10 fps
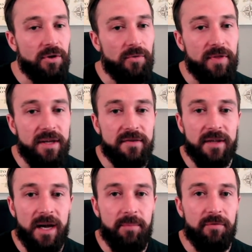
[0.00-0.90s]
These
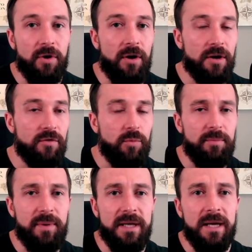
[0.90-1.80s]
type of cards would
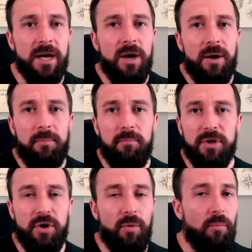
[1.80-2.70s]
be
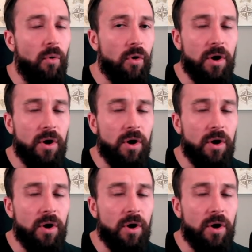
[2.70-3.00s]
more